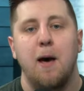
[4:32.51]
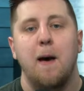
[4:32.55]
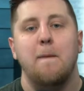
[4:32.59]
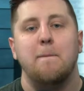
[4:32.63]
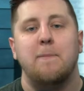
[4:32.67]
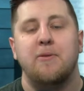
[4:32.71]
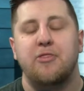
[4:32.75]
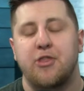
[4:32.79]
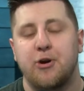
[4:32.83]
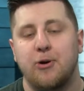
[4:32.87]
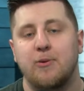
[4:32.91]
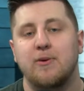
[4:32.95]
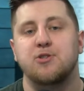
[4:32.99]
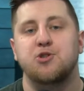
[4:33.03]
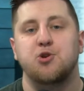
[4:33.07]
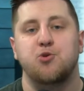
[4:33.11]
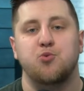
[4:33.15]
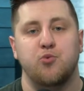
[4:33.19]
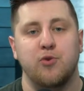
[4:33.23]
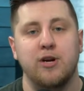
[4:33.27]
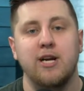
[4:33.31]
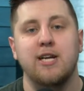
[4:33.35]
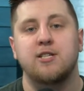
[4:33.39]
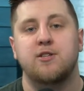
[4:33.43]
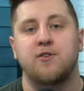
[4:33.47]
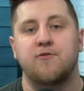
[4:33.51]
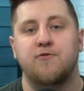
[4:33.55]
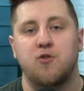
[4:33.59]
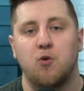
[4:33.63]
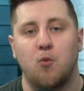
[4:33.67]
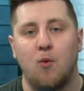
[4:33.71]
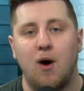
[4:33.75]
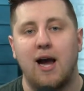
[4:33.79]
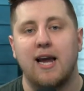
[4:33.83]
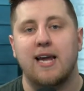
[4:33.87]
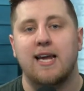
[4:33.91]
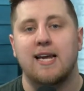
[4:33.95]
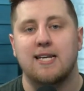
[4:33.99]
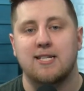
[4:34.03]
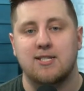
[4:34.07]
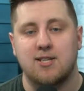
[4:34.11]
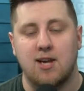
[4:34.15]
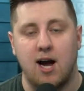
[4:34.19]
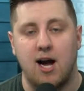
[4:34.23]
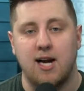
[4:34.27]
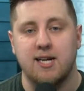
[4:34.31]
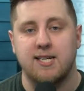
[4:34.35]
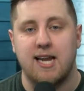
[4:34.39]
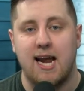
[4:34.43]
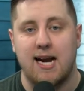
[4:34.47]
but there is a reason for why he is
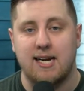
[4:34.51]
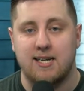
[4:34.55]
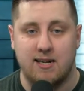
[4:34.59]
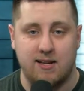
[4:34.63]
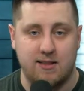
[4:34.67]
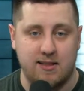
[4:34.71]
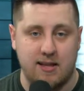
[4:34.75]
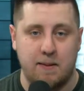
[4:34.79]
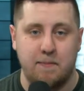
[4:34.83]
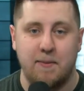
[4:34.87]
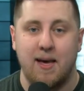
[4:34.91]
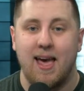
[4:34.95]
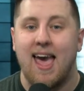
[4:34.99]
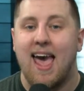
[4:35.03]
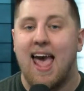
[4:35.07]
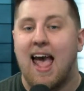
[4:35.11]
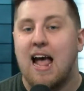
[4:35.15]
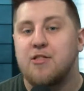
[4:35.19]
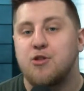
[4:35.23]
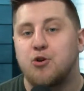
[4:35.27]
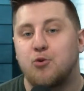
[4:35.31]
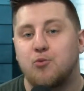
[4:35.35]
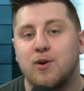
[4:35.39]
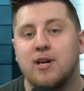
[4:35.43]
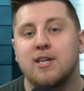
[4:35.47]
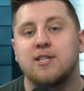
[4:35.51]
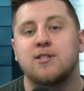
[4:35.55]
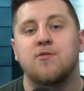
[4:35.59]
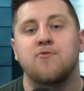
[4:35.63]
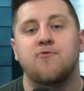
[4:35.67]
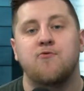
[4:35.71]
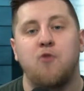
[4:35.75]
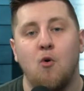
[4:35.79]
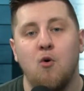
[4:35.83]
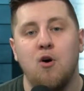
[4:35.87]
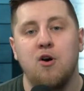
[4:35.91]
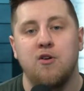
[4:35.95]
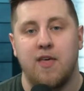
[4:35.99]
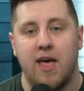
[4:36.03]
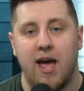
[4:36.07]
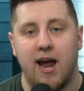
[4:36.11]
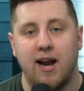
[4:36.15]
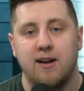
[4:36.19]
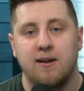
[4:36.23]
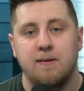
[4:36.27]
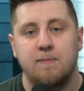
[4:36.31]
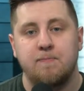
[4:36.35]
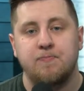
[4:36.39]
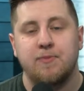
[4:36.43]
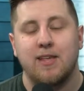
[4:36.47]
contacting them, and the reason for
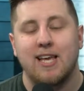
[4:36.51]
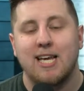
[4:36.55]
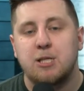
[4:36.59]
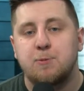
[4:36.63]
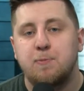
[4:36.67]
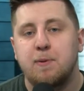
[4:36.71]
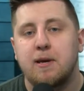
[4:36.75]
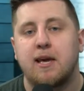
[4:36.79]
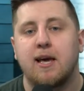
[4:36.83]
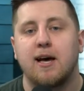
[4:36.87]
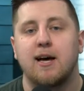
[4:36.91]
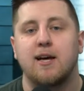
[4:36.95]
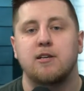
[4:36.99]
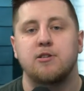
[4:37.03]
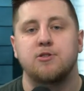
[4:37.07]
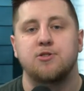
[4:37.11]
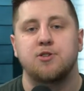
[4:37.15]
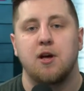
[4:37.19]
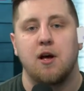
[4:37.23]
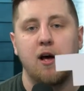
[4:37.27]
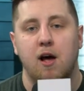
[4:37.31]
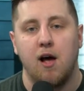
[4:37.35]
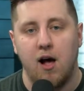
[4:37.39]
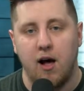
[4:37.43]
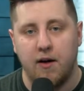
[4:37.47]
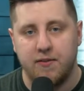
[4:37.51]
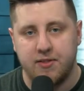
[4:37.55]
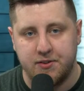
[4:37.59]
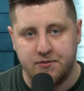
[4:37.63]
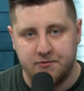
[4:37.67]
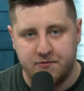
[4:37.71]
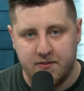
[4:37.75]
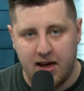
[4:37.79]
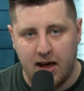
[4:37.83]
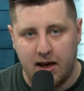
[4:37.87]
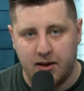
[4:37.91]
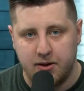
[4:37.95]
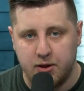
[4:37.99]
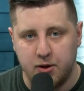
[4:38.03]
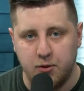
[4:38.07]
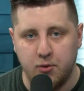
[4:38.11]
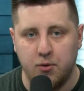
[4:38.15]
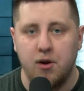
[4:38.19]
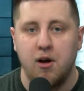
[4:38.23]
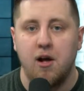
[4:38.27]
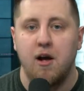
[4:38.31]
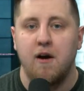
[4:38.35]
that is because of the value.